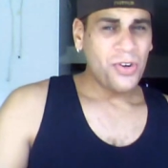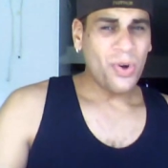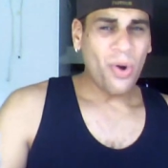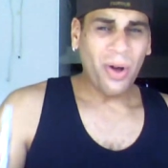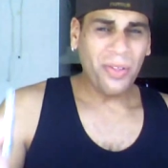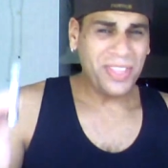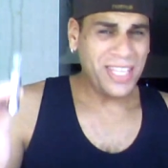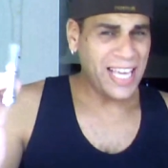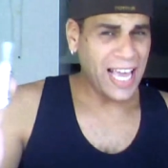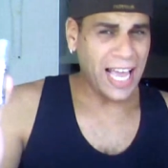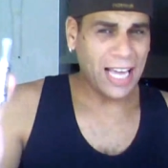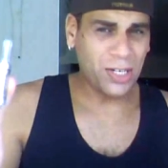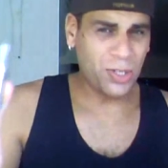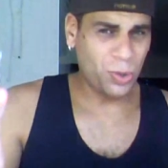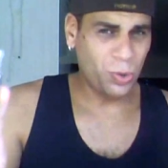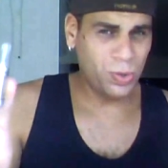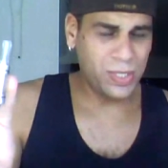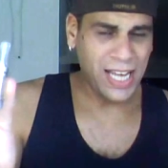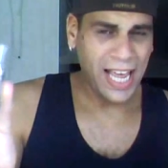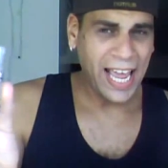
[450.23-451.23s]
not the
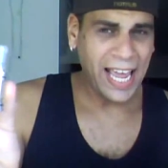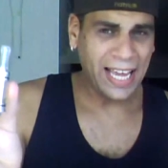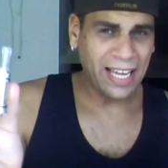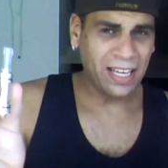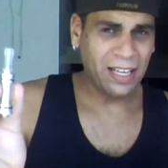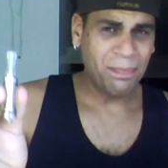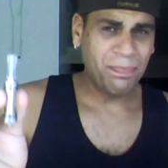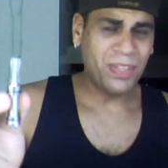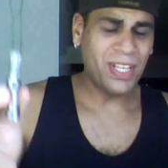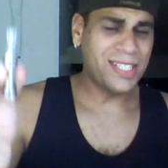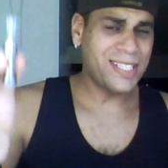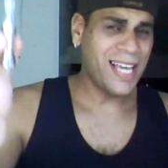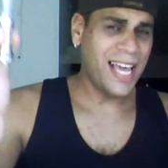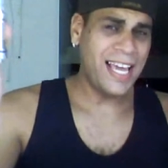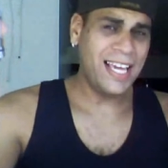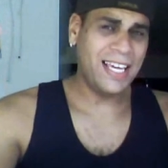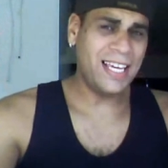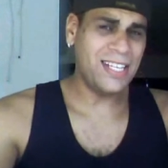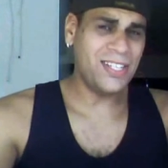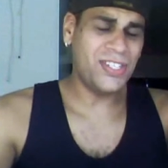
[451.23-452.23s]
actual tank. The
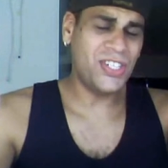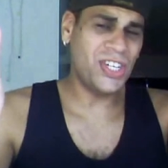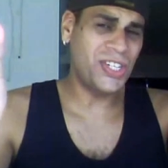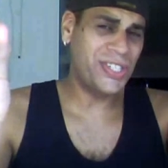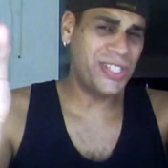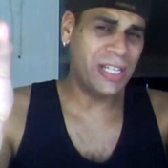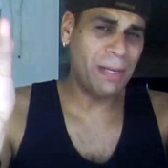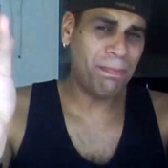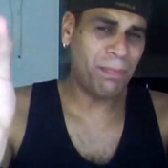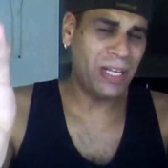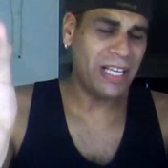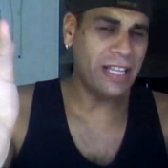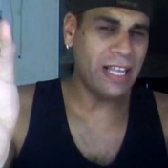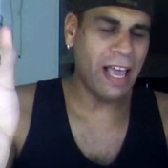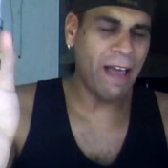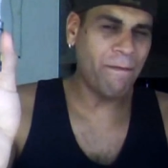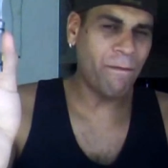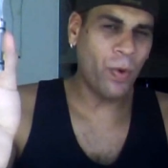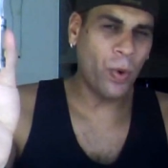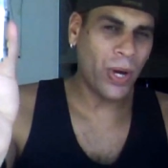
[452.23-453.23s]
tank is just simply
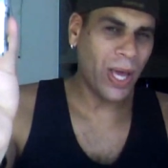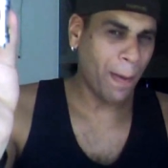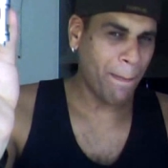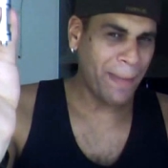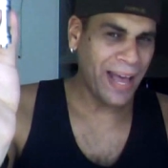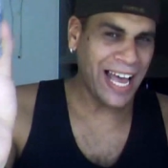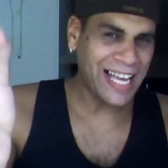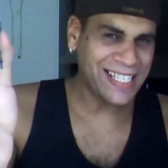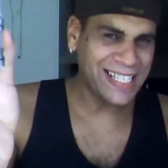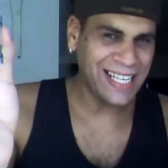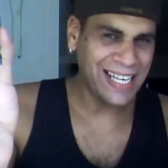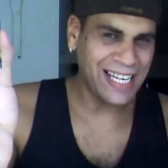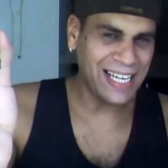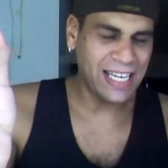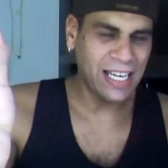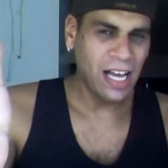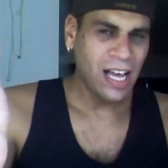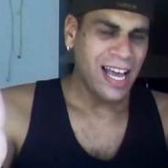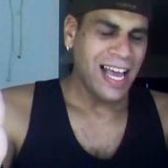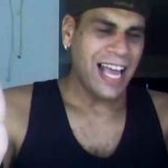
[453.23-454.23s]
there for
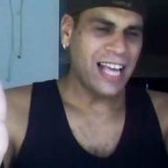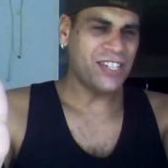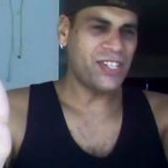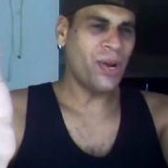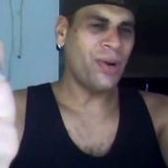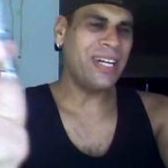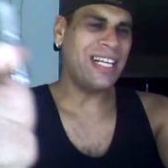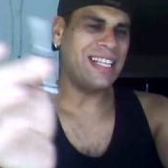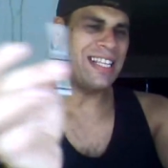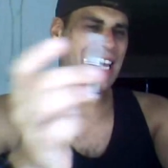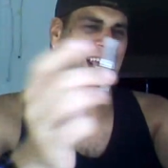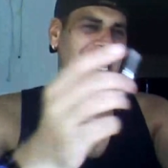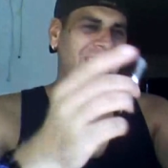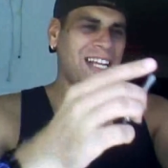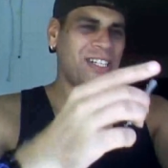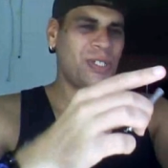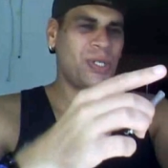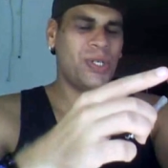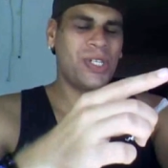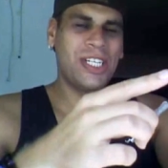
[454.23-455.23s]
capacity. It's only
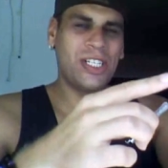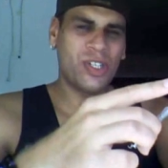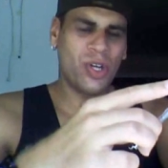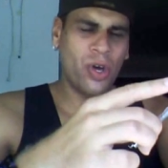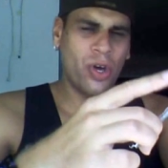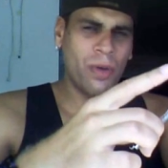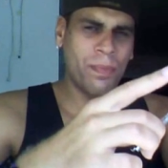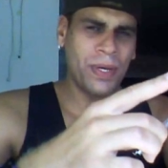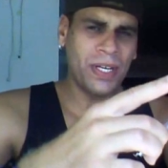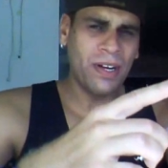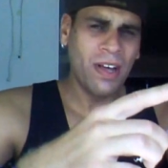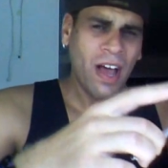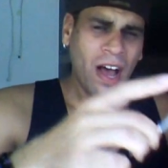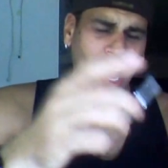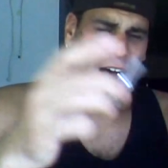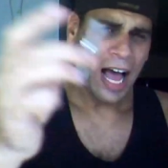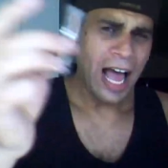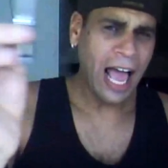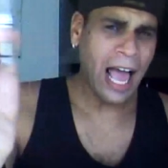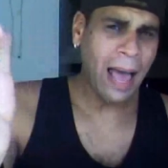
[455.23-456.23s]
there to determine
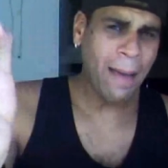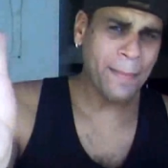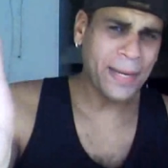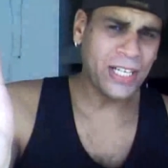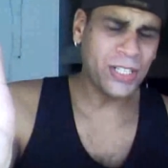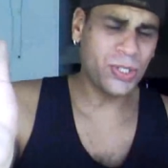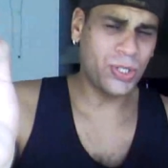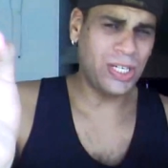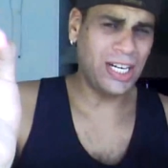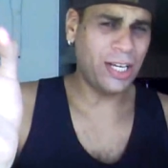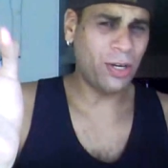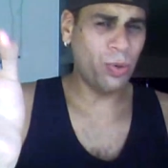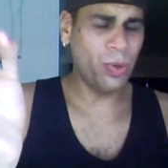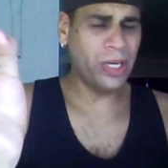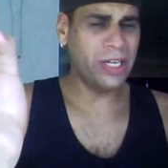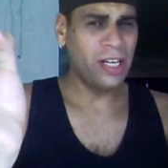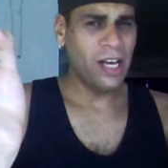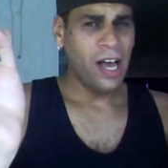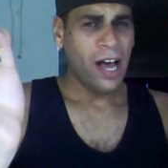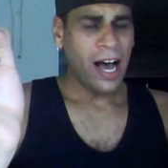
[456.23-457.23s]
how much
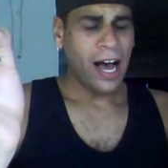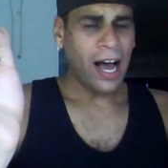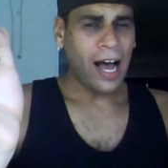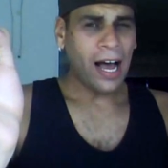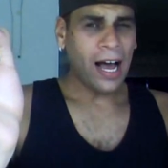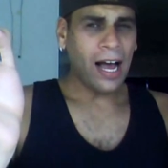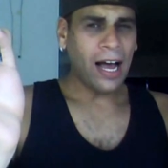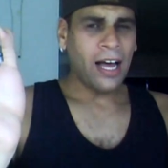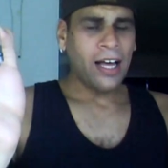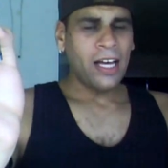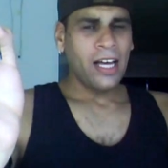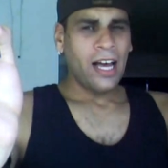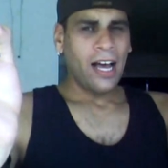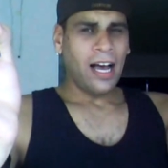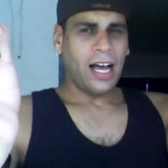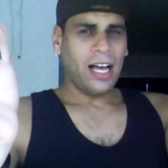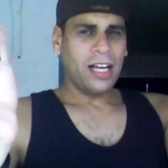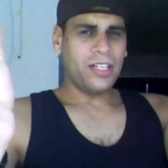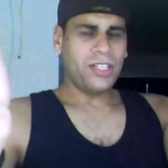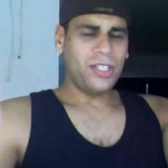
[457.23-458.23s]
liquid uh,
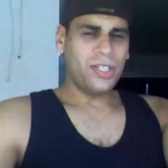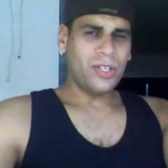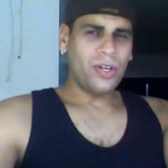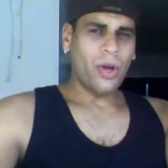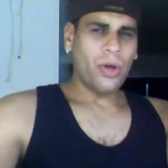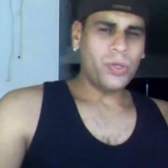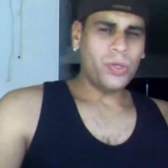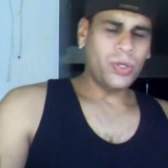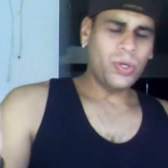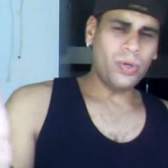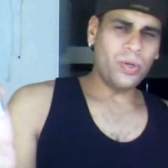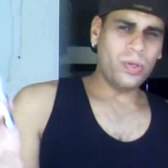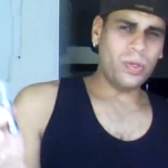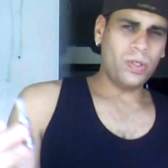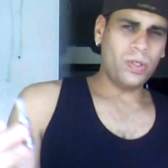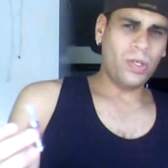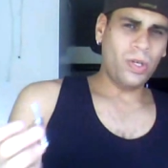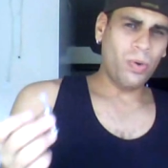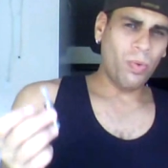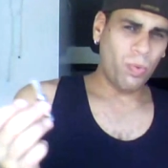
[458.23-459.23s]
you know
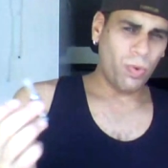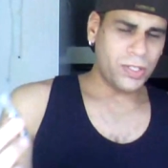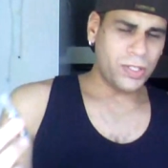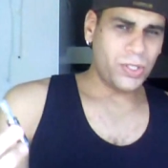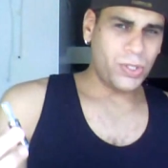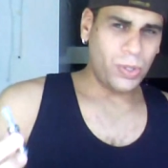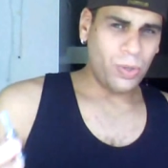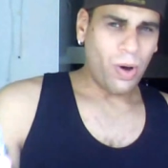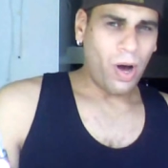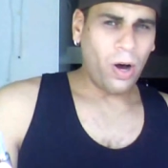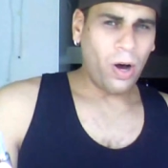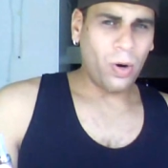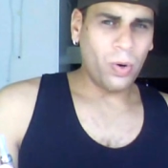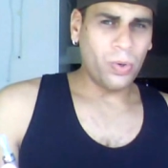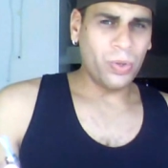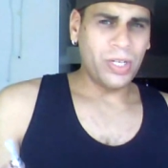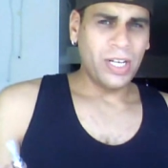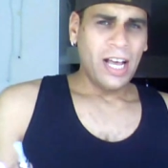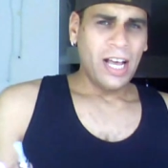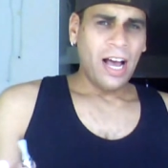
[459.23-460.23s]
you you want to
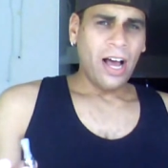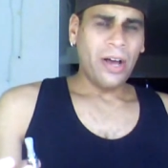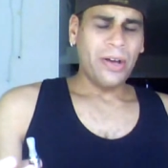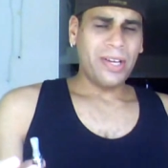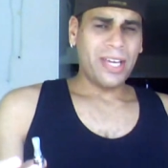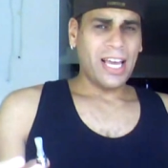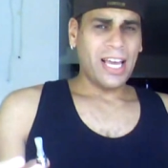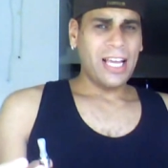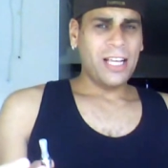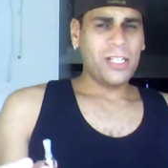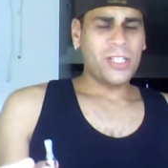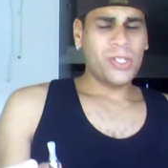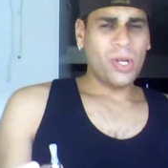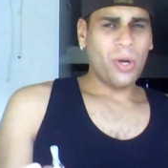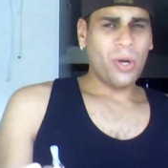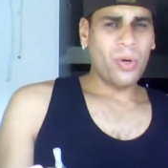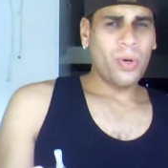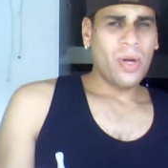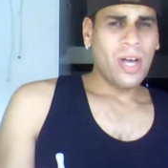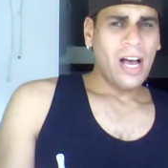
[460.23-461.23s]
hold. Okay,
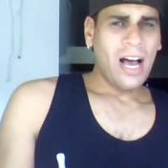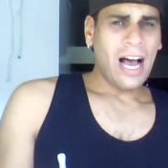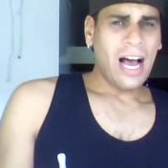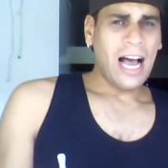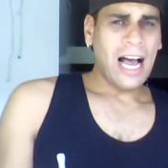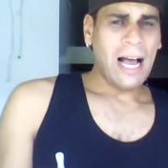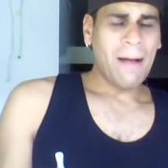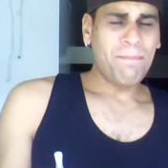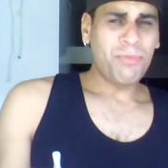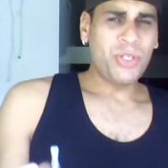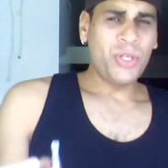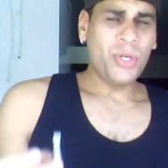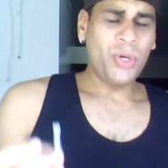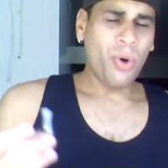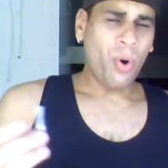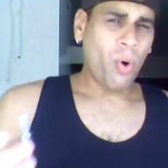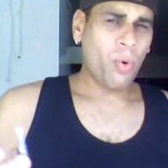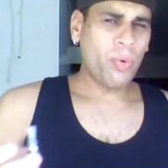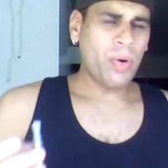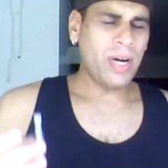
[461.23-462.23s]
so um,
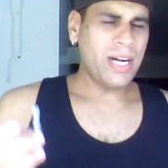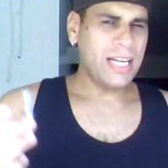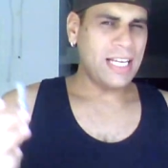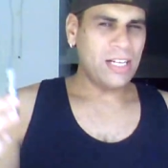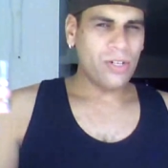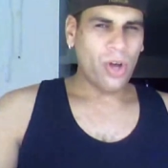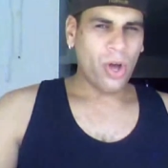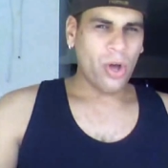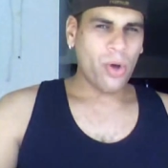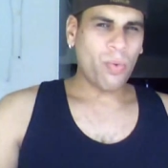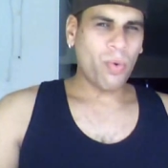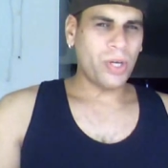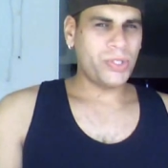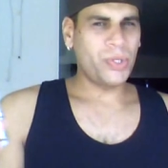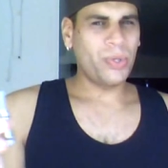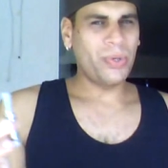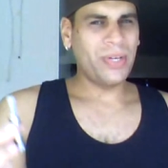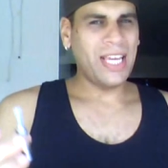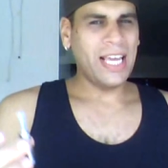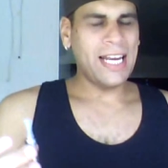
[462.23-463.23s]
you already know
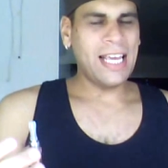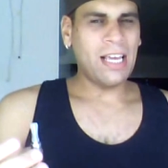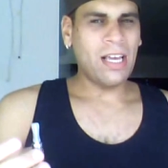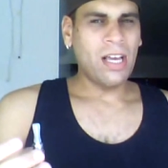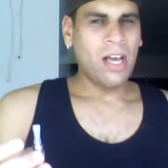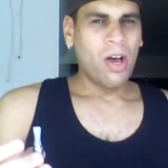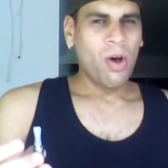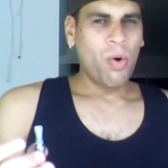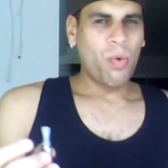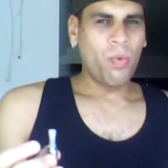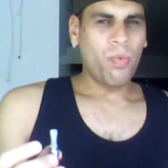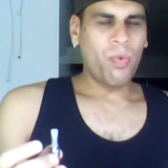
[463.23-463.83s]
what you're getting